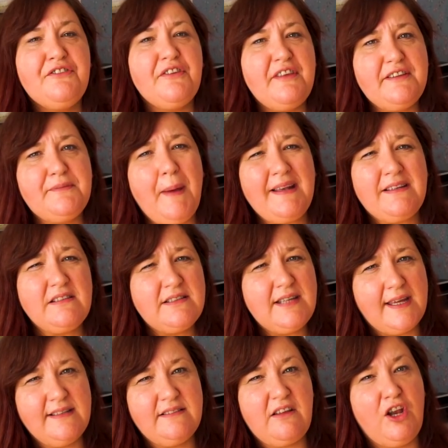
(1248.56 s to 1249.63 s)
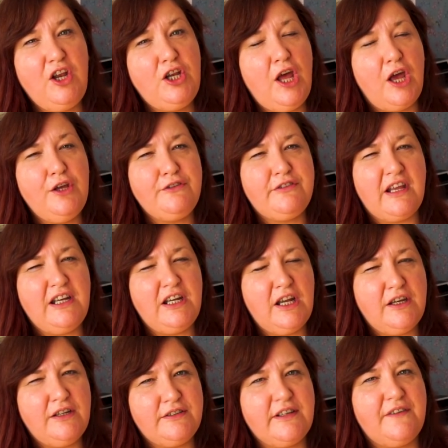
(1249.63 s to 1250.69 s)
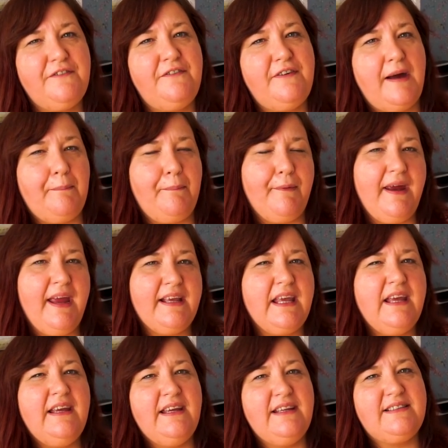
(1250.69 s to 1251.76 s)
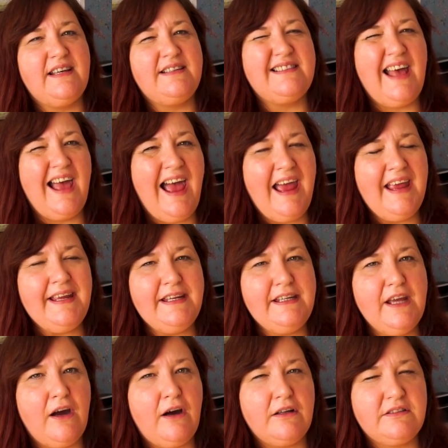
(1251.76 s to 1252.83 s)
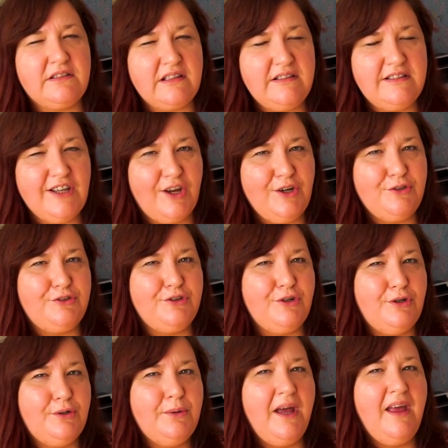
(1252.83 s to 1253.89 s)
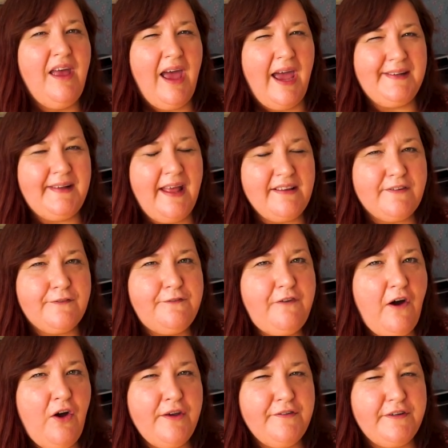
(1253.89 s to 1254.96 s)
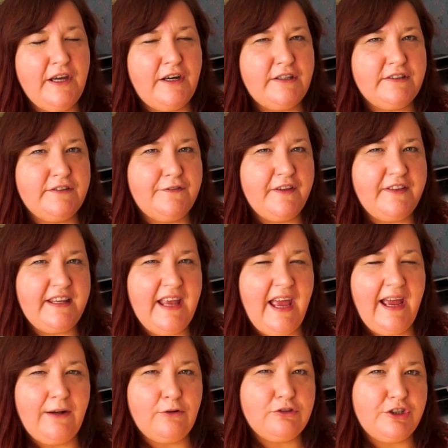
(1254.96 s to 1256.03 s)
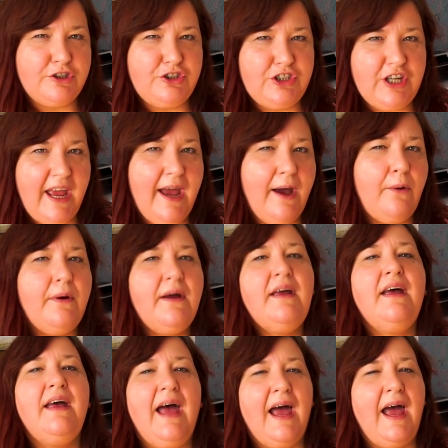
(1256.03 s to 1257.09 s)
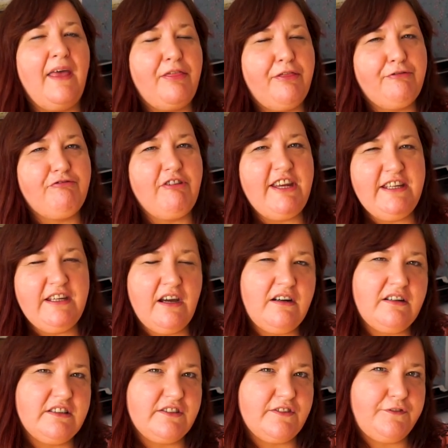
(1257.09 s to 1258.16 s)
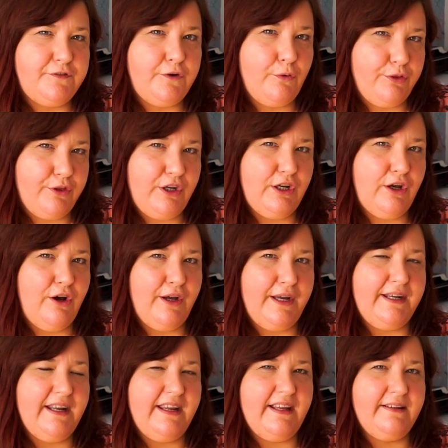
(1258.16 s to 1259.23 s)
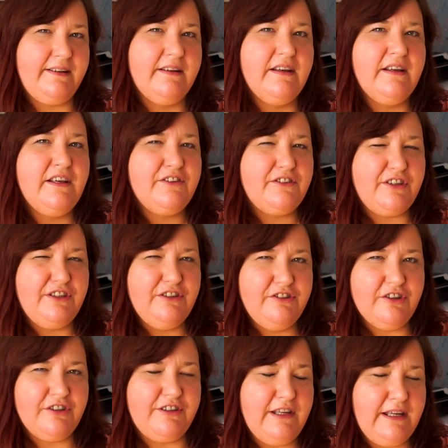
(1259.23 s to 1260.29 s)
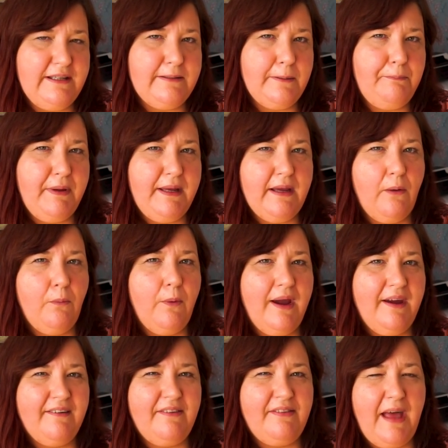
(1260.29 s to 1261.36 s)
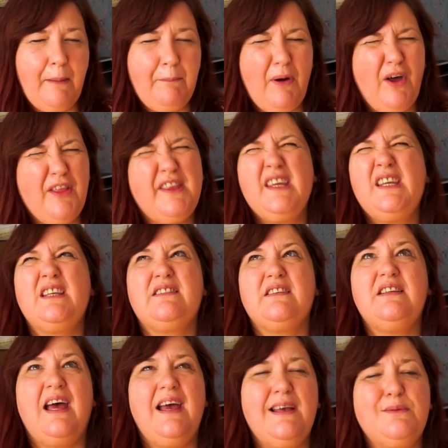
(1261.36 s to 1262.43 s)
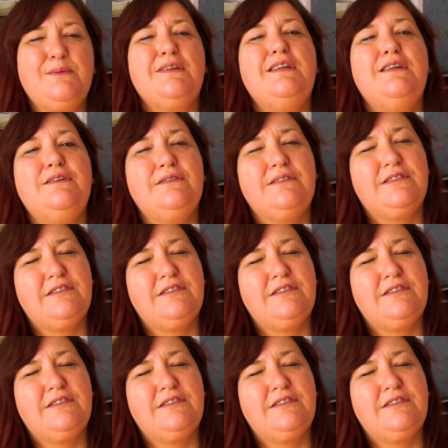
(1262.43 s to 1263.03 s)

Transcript: So this pattern takes loads and loads of fabric. It takes eight yards in total, and that's five yards for the outer shell and three yards for the lining. So you just need to be aware of that, but I think it's an absolute